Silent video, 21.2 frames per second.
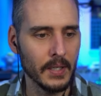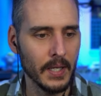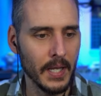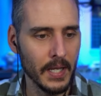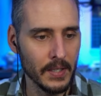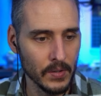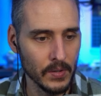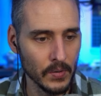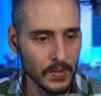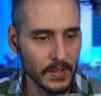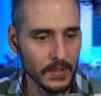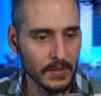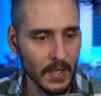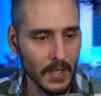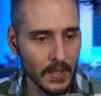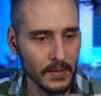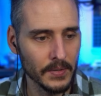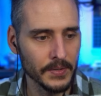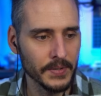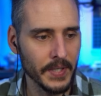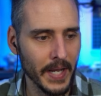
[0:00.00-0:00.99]
and using
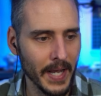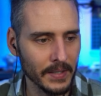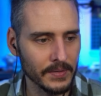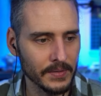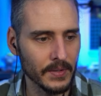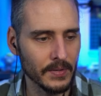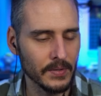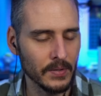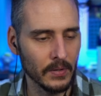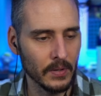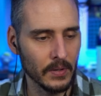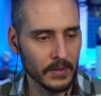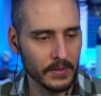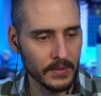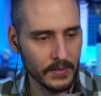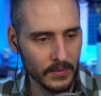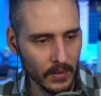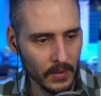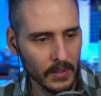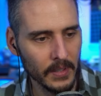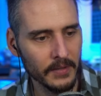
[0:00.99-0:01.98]
tunnels to access your
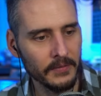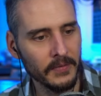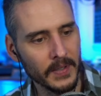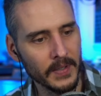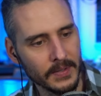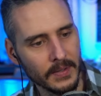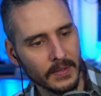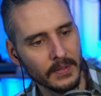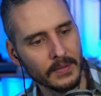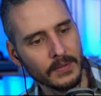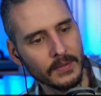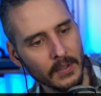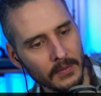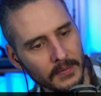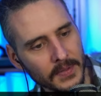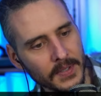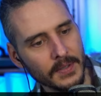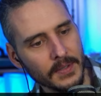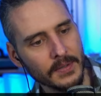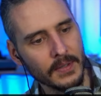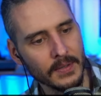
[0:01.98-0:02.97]
externally facing
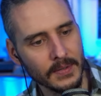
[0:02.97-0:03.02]
services